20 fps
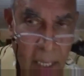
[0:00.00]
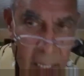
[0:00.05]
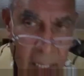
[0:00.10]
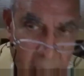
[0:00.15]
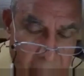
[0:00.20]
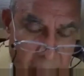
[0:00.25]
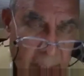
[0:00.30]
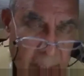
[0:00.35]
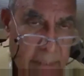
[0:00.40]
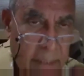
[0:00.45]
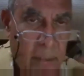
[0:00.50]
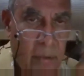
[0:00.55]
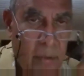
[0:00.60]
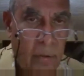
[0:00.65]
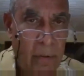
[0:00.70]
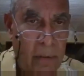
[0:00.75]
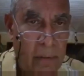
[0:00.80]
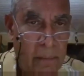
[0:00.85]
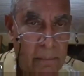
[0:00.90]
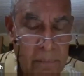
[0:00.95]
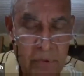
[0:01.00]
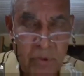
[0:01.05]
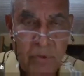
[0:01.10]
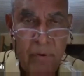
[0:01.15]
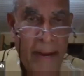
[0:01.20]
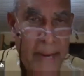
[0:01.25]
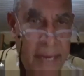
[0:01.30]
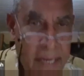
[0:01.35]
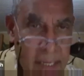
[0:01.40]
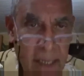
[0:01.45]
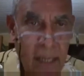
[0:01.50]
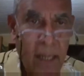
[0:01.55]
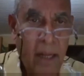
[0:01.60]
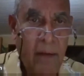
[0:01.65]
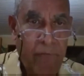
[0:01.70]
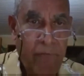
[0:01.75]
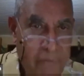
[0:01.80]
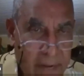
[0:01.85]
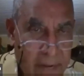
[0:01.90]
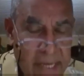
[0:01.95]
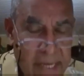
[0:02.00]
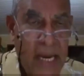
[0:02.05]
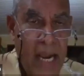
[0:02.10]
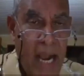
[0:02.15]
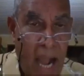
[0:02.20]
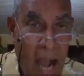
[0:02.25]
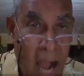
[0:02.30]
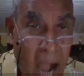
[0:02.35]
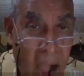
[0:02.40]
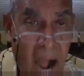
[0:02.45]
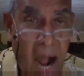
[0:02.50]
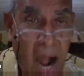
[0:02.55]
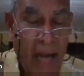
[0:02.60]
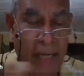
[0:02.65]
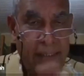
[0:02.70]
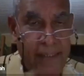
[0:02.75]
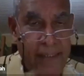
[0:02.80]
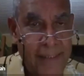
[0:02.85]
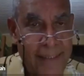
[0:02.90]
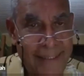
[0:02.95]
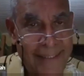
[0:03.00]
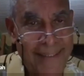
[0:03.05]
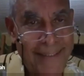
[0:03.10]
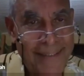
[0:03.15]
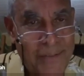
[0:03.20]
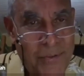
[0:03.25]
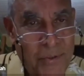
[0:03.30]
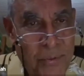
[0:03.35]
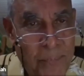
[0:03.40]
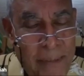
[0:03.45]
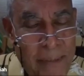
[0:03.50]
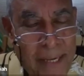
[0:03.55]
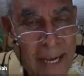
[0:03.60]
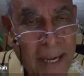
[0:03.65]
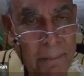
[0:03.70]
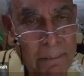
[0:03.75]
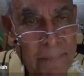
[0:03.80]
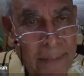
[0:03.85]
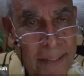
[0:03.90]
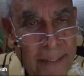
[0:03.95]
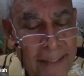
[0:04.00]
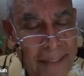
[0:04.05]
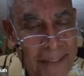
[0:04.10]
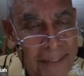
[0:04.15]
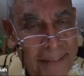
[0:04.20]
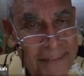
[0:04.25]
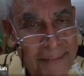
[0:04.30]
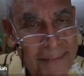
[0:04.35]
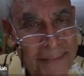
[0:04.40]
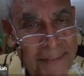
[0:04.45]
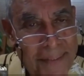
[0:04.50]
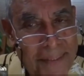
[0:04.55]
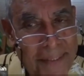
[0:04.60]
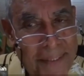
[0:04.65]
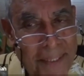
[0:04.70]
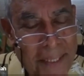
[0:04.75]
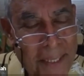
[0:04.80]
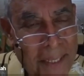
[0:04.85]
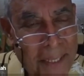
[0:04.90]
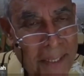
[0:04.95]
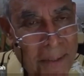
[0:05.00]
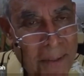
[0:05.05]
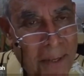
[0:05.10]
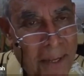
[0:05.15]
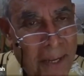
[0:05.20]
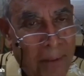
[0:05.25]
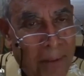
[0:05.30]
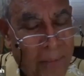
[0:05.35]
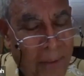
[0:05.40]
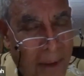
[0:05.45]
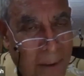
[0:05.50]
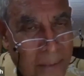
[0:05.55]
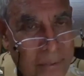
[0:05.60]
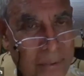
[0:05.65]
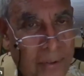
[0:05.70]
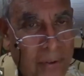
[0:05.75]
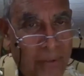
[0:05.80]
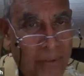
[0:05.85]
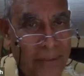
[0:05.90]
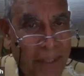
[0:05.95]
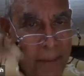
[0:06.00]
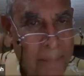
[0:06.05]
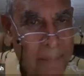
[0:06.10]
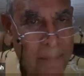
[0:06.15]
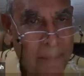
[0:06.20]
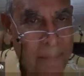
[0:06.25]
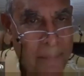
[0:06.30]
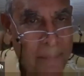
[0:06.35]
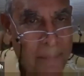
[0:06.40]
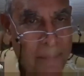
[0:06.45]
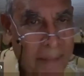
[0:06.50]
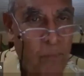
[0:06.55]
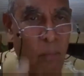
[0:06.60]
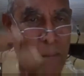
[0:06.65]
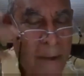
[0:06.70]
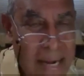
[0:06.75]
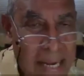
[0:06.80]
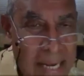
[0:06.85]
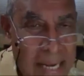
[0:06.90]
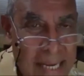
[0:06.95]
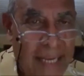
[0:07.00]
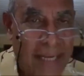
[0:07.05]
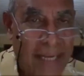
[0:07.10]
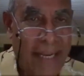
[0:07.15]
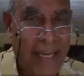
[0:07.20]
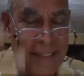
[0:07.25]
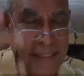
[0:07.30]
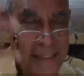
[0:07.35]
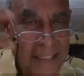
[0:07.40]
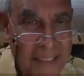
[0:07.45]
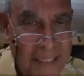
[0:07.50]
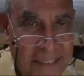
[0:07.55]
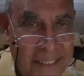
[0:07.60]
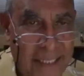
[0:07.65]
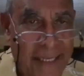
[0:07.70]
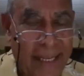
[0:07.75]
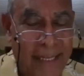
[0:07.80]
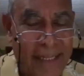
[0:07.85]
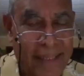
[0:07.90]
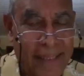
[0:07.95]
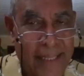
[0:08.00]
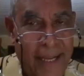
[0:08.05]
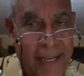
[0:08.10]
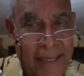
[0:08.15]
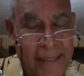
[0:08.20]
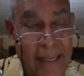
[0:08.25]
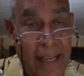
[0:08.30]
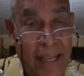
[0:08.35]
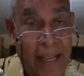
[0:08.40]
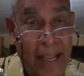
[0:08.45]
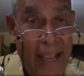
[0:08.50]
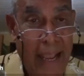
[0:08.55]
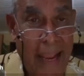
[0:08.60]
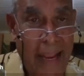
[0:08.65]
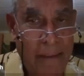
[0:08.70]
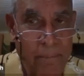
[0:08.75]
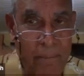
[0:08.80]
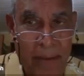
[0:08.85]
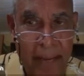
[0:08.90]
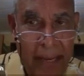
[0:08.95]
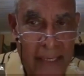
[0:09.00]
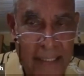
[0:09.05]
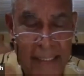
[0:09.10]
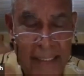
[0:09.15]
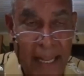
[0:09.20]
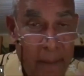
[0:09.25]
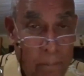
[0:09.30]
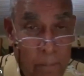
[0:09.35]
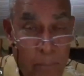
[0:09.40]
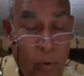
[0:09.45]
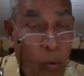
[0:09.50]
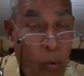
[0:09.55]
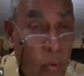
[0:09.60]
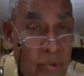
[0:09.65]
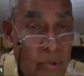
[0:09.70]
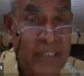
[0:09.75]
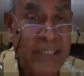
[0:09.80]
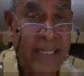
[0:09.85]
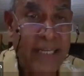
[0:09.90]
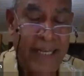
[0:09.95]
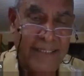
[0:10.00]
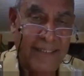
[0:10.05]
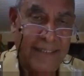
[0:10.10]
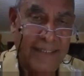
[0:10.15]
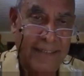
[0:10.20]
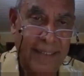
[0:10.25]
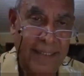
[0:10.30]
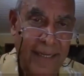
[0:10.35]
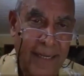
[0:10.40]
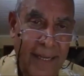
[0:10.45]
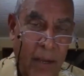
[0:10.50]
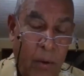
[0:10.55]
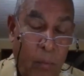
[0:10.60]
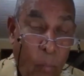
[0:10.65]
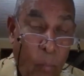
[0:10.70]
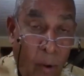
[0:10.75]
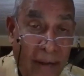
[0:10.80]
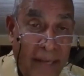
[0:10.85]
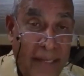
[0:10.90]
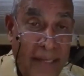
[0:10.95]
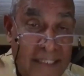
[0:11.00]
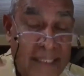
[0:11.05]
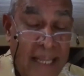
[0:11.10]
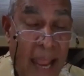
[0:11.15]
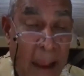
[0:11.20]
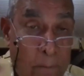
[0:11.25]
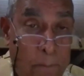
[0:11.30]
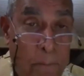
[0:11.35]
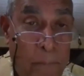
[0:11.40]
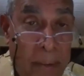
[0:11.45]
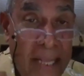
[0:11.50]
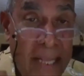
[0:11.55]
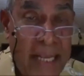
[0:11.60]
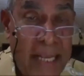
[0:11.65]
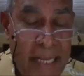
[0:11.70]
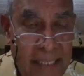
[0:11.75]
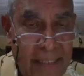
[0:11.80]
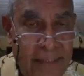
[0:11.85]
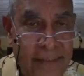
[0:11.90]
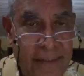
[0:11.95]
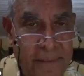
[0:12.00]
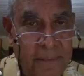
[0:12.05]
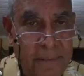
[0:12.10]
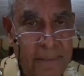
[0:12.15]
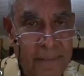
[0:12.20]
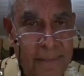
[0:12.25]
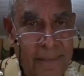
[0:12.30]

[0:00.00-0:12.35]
uh, you know, trying very hard to become, uh, uh how, how do you call it, get more money, get this and get that. And in that process, what's happening is